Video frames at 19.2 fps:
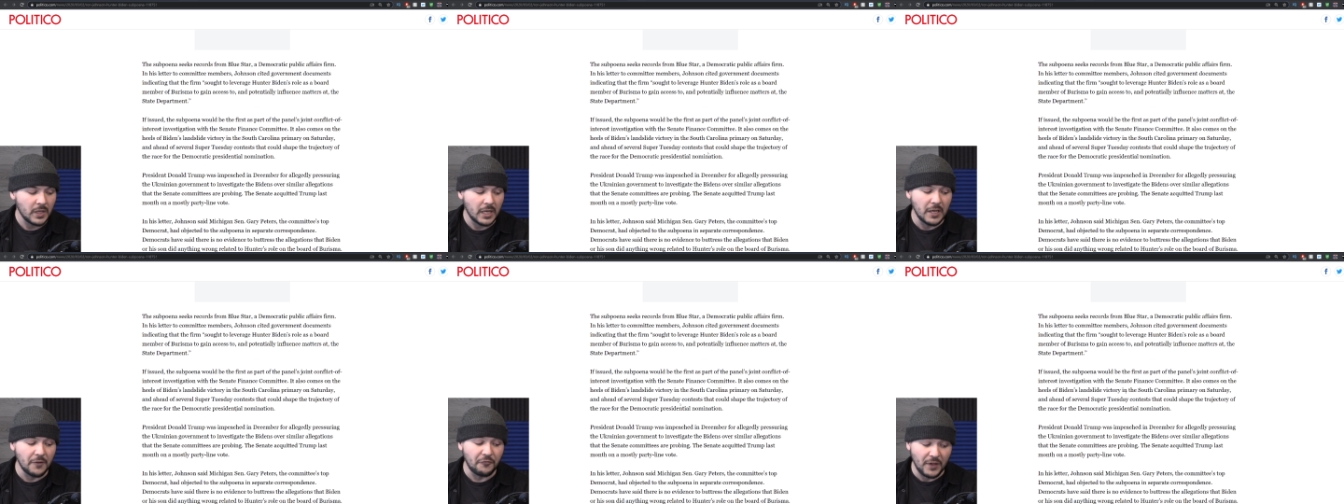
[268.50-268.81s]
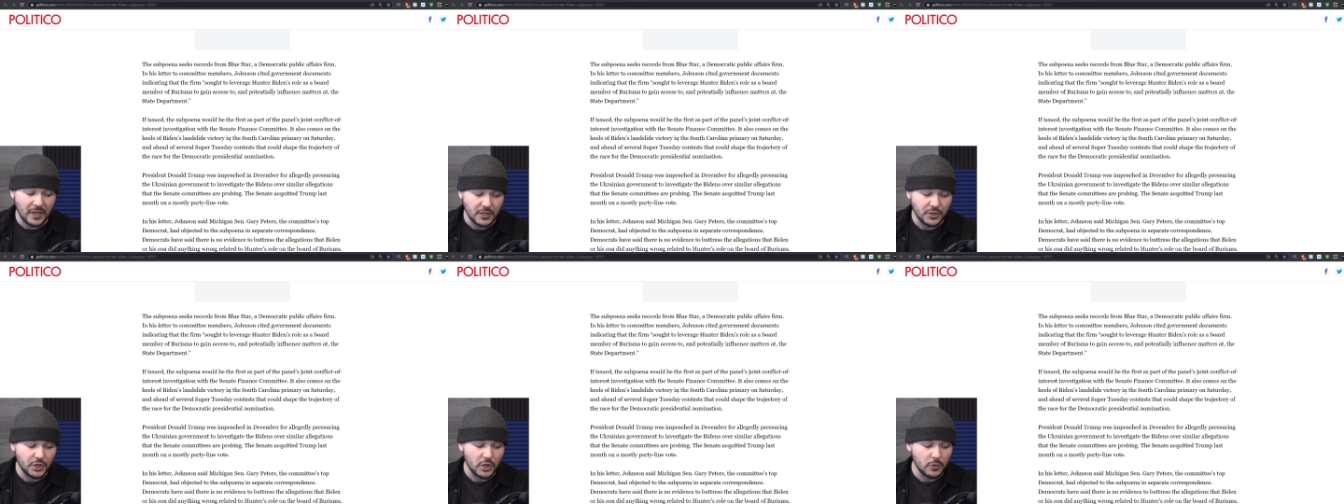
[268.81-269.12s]
If
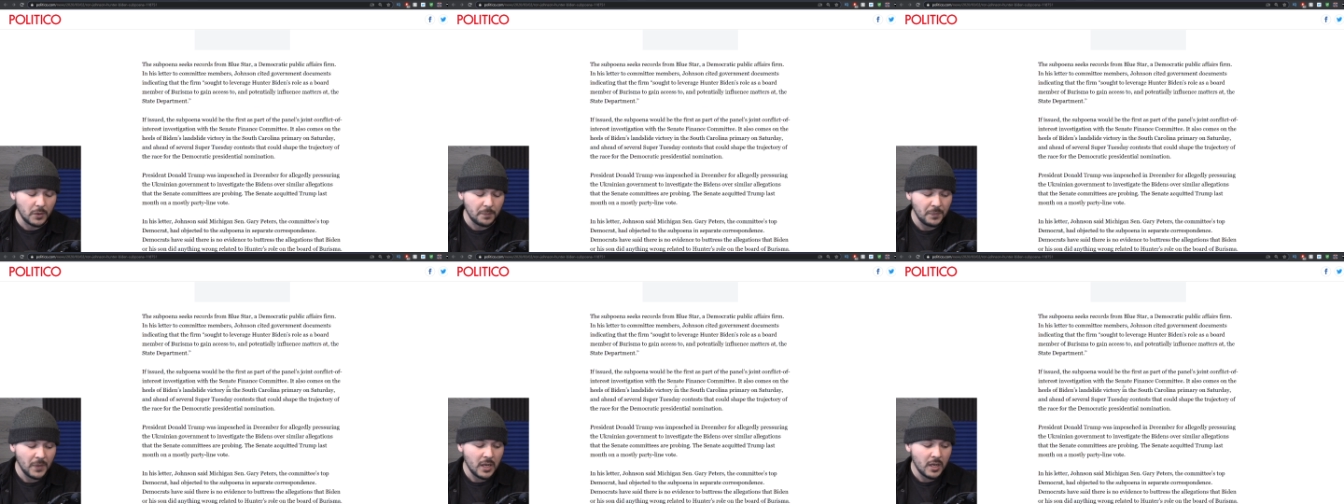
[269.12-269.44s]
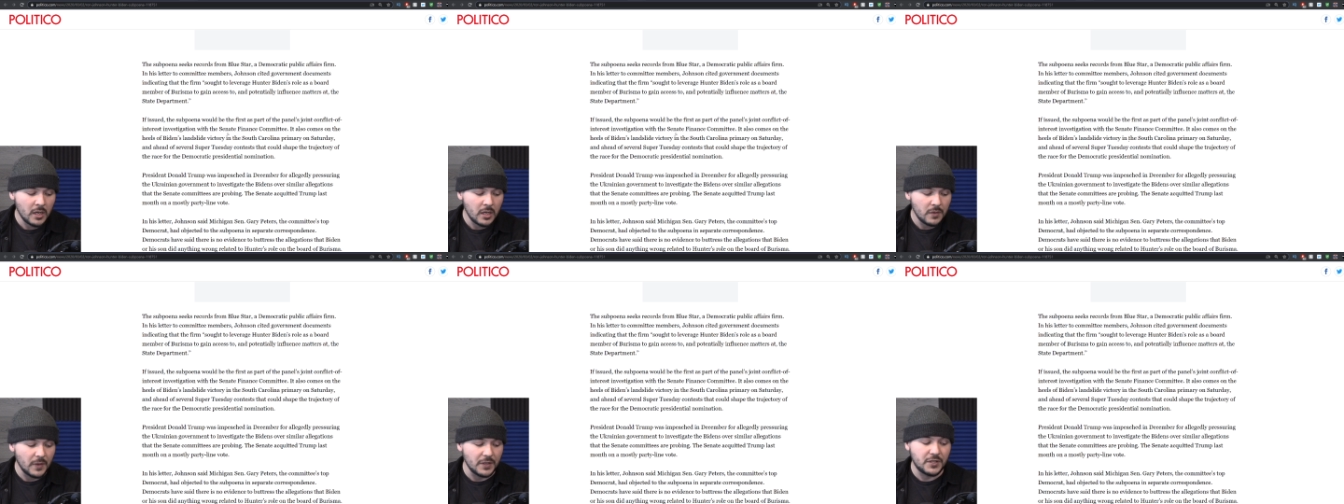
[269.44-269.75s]
issued,
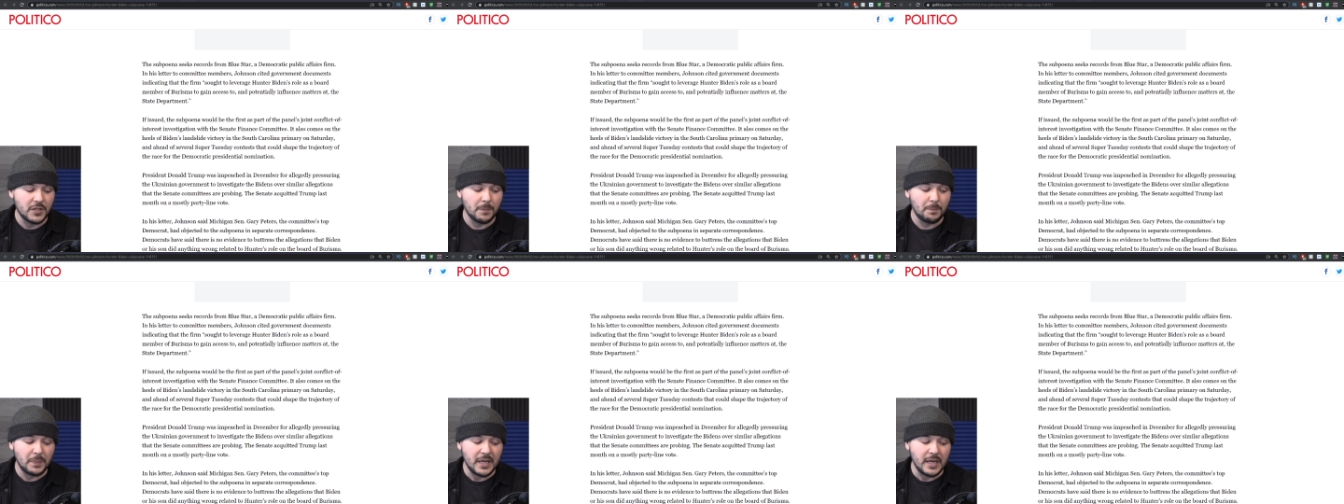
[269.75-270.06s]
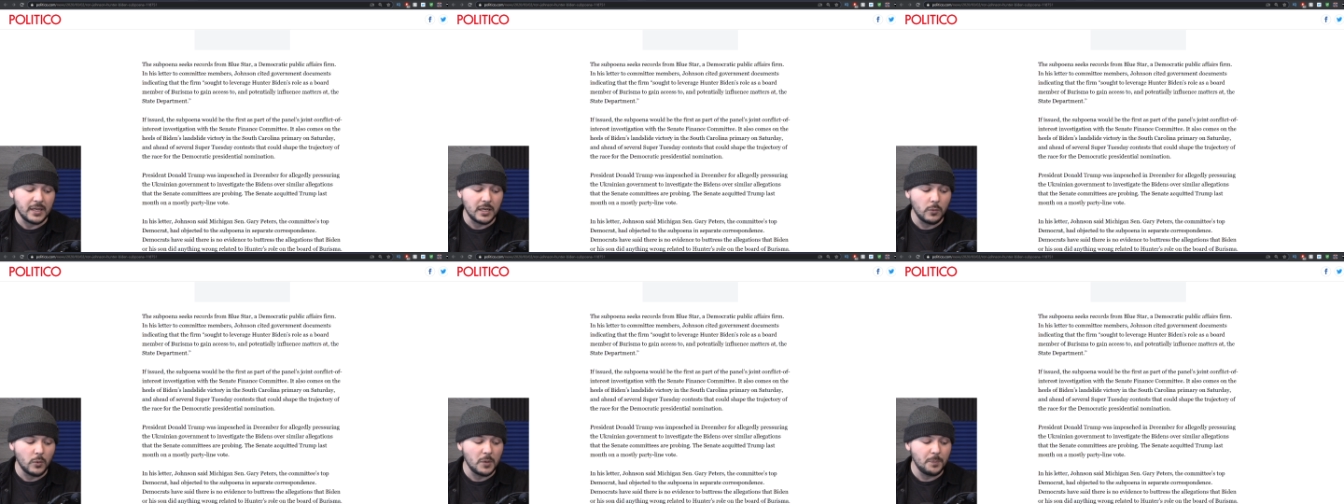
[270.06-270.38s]
the
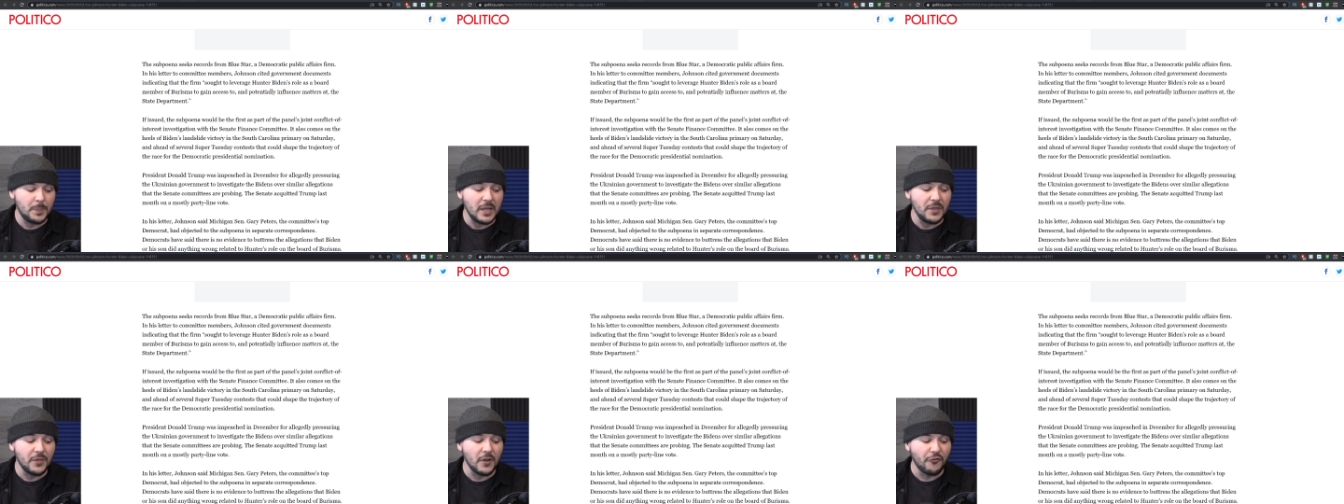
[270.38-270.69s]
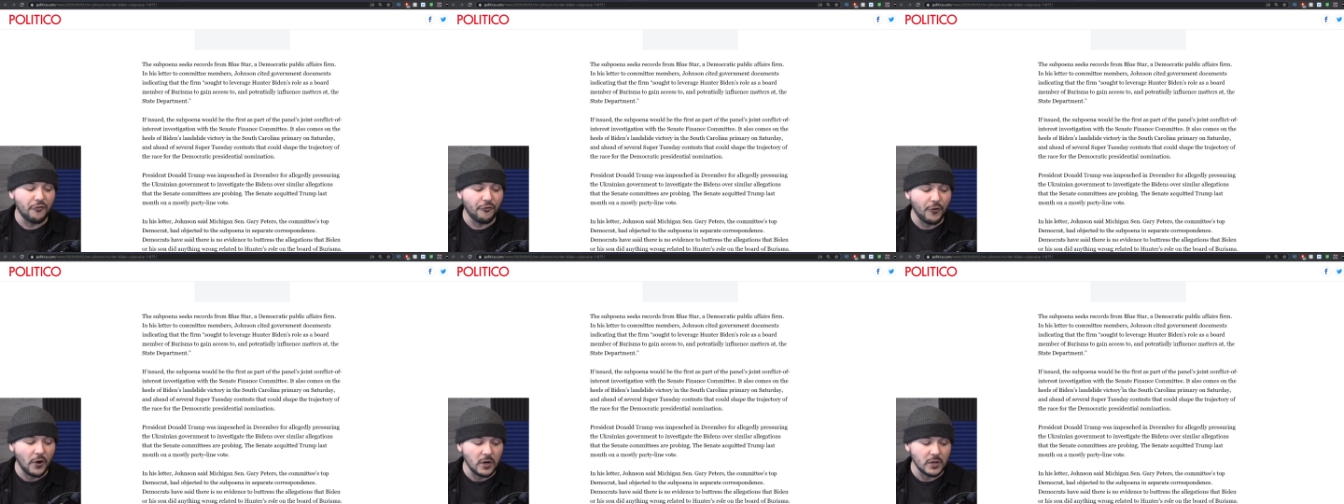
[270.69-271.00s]
subpoena would be the
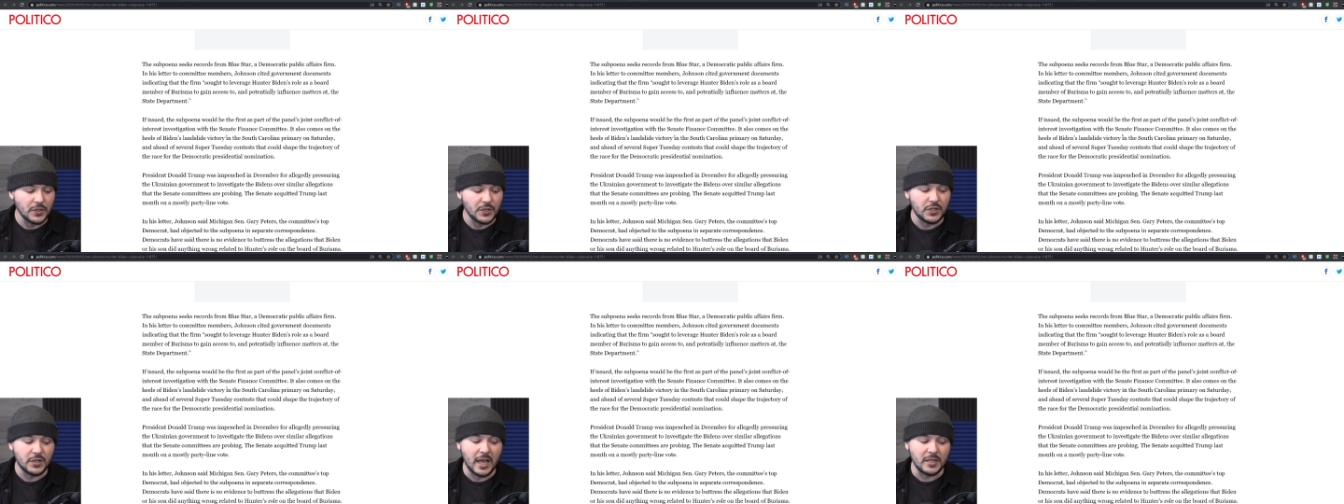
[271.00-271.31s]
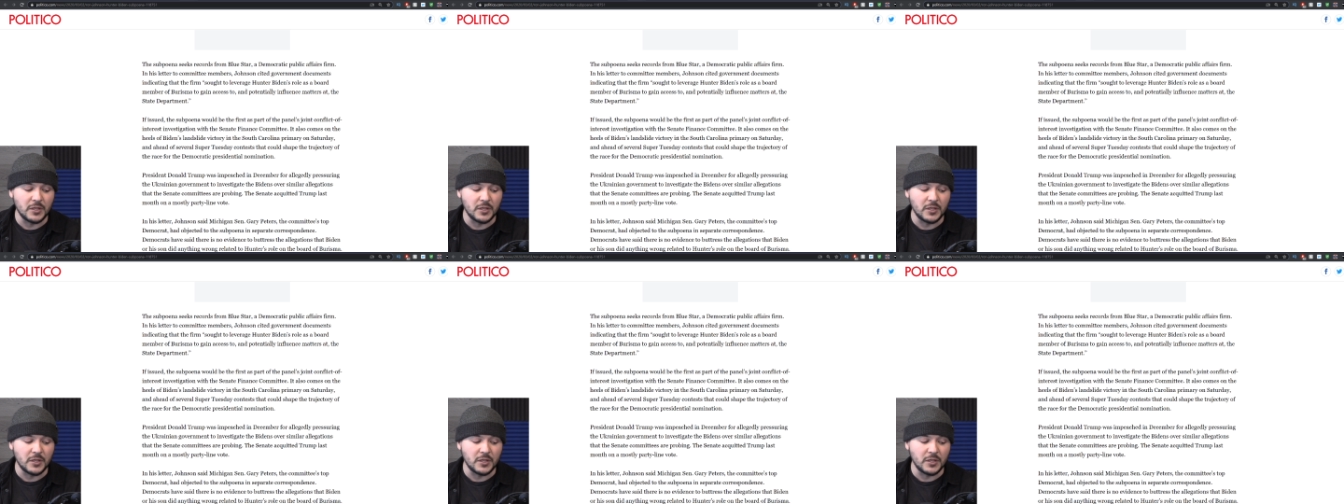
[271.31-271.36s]
first